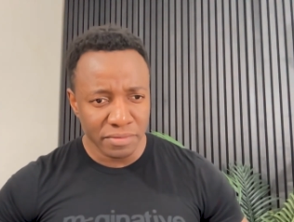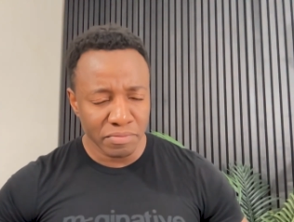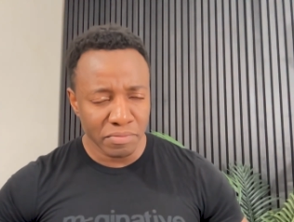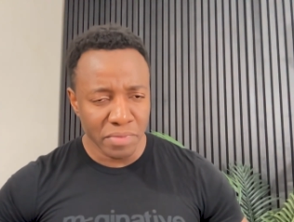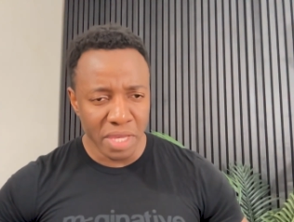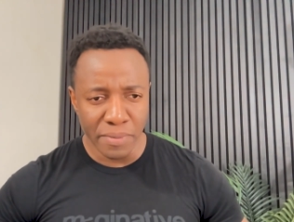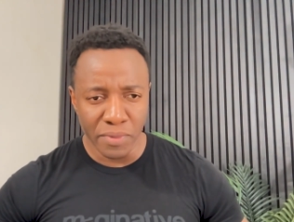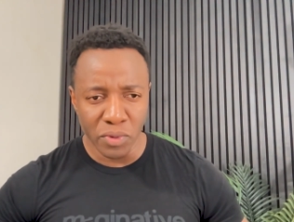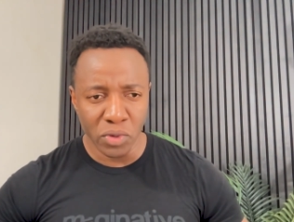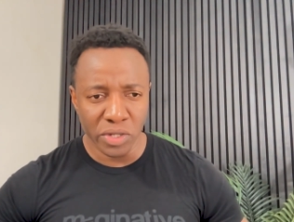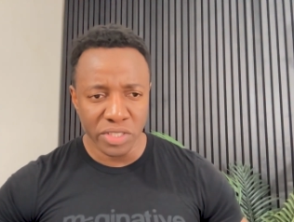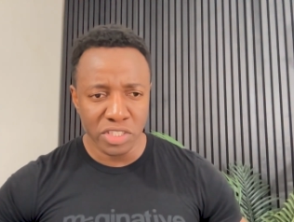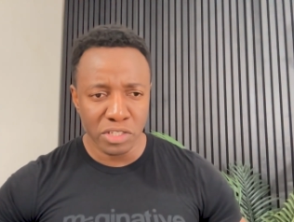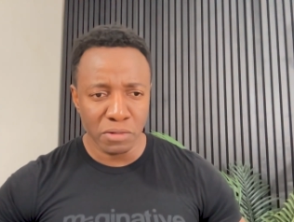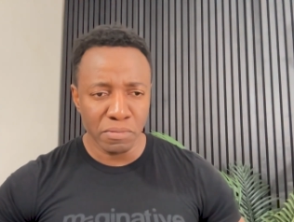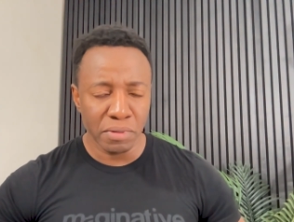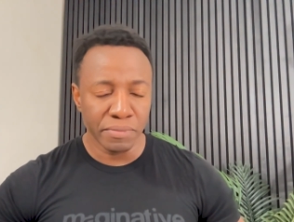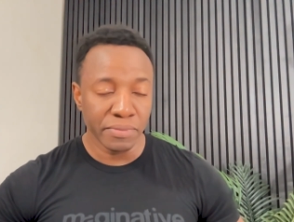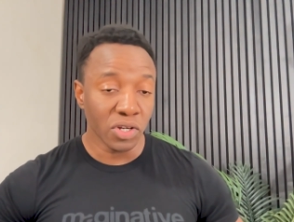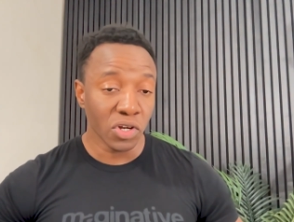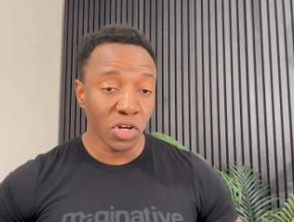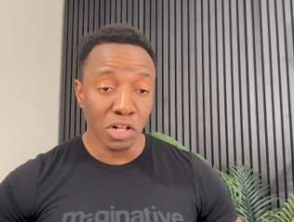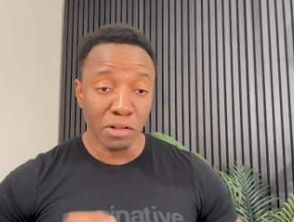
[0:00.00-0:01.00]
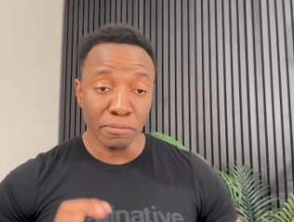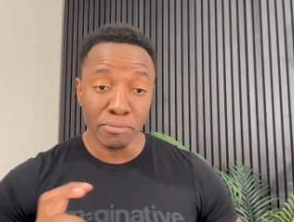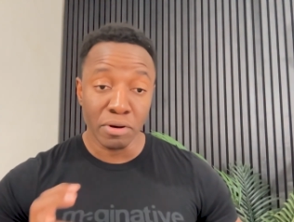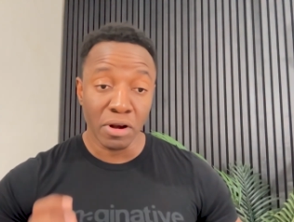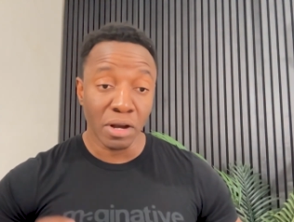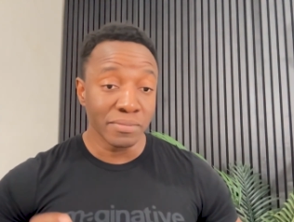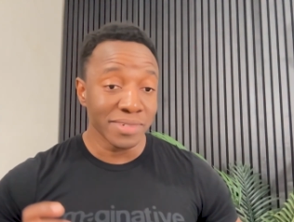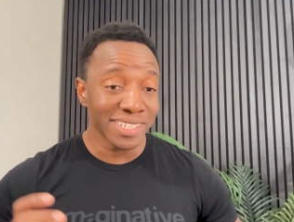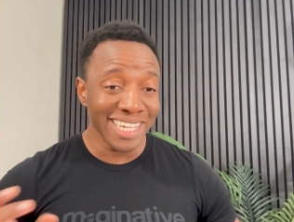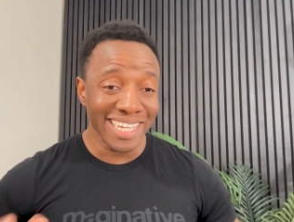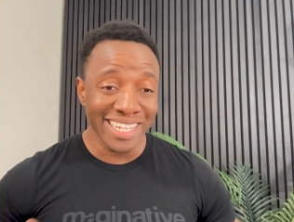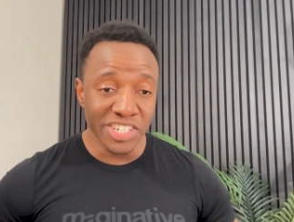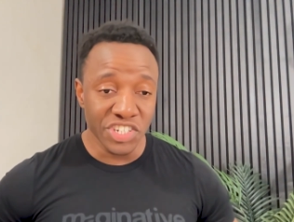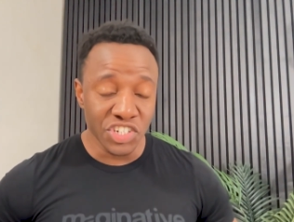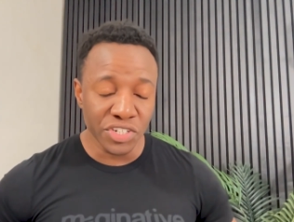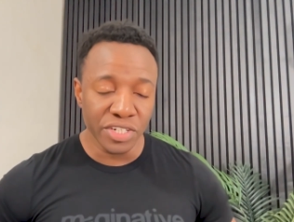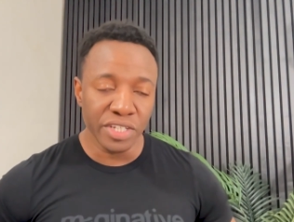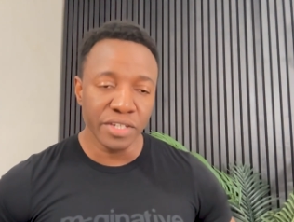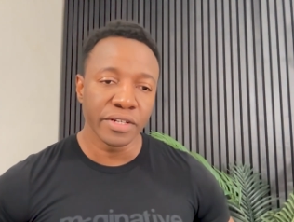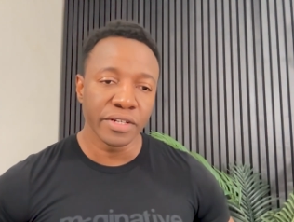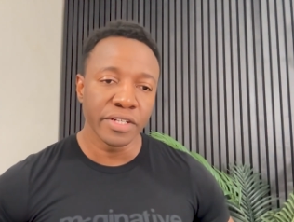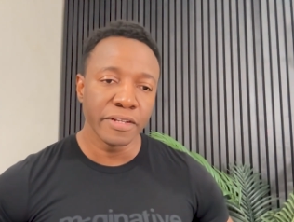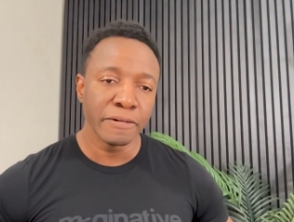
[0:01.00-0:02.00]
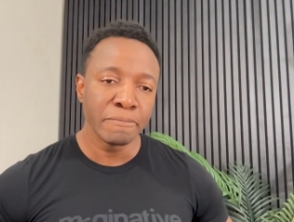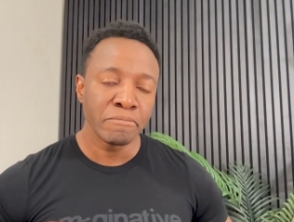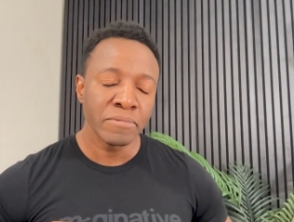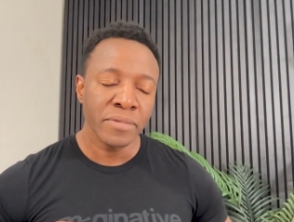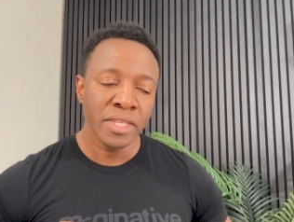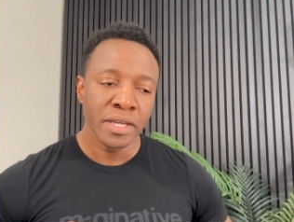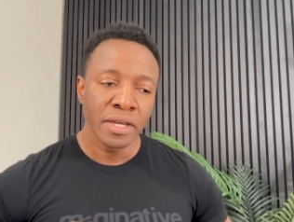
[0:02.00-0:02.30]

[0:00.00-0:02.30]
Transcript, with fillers: maybe what some people call prompt engineering,